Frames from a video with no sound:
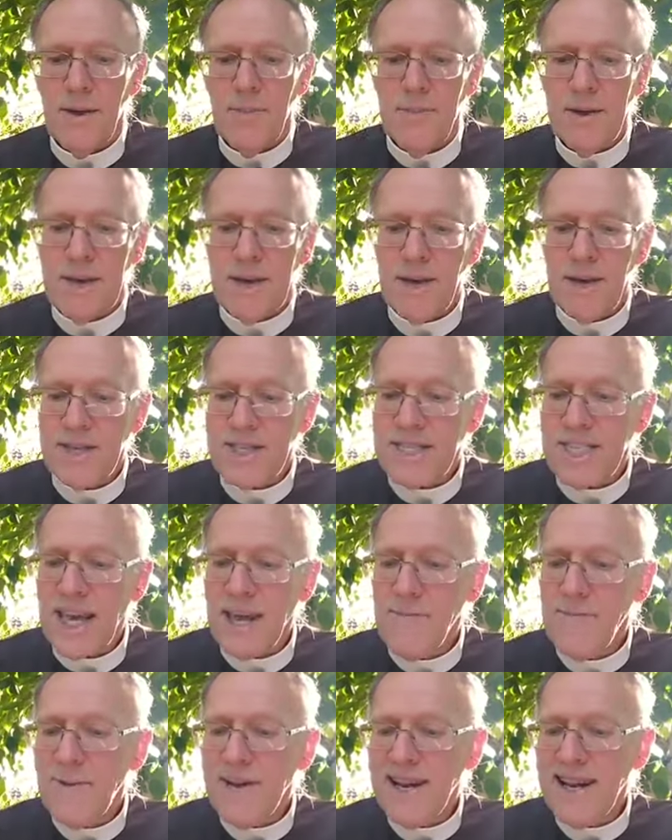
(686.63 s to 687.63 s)
Because
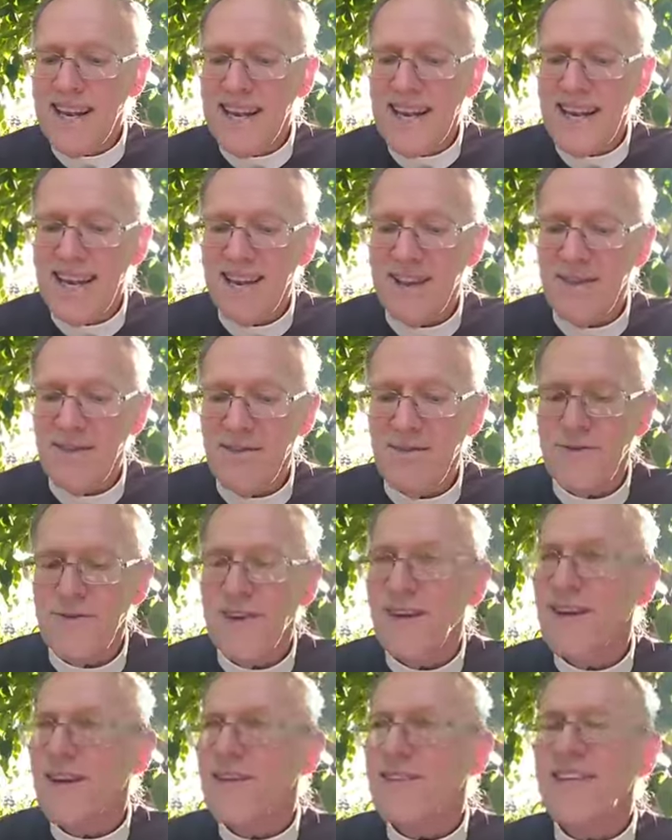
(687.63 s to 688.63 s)
they believe
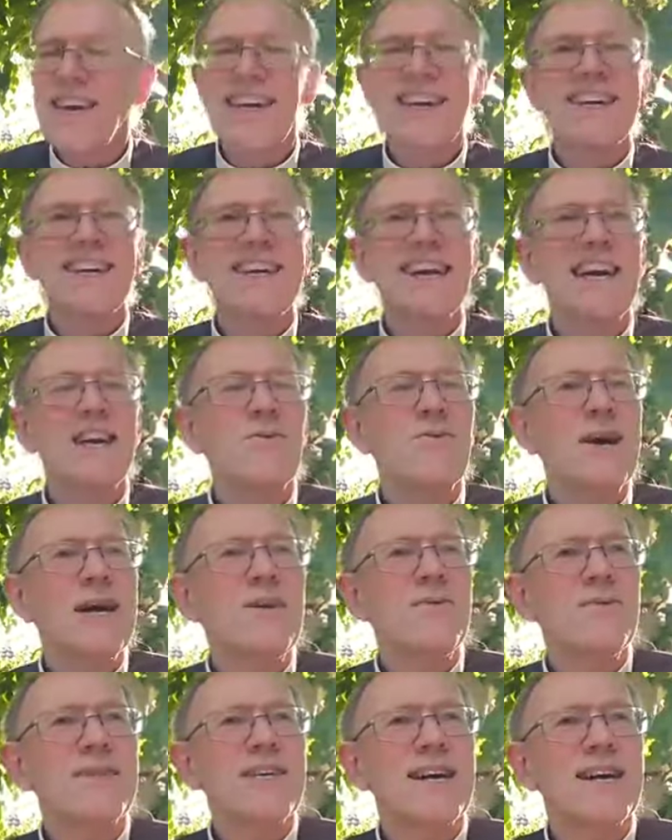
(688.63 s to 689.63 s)
they can get
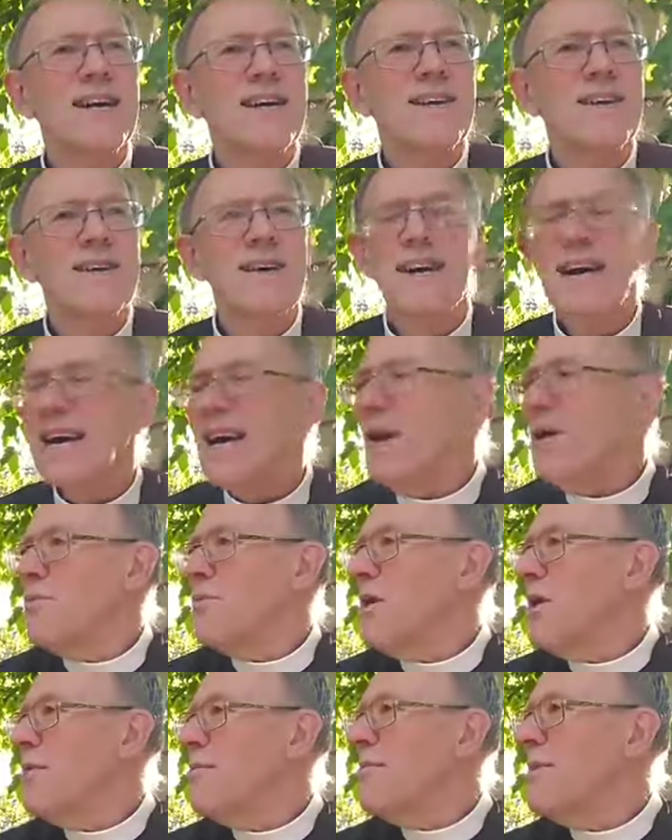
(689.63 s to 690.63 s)
away with it. It
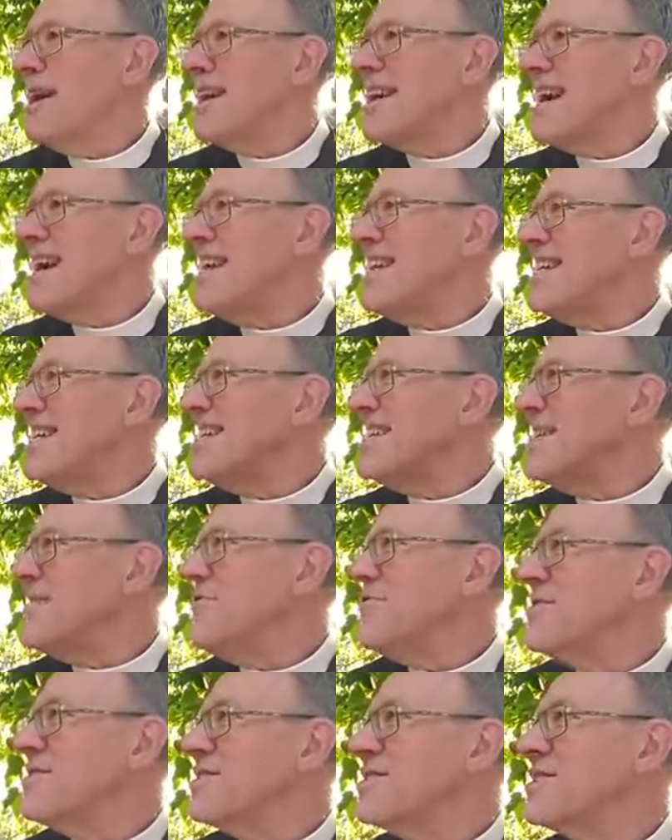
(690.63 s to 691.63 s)
won't make any
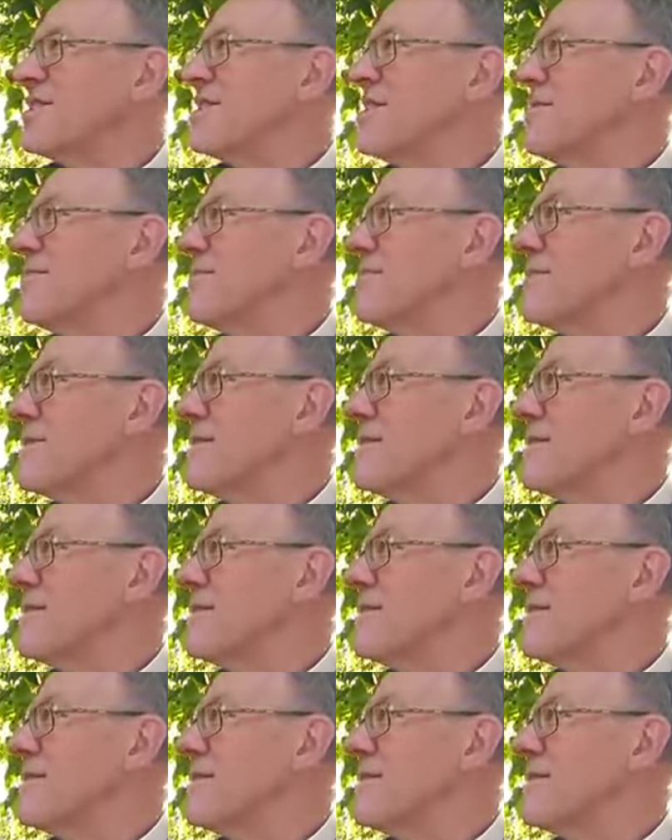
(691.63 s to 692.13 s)
difference to them.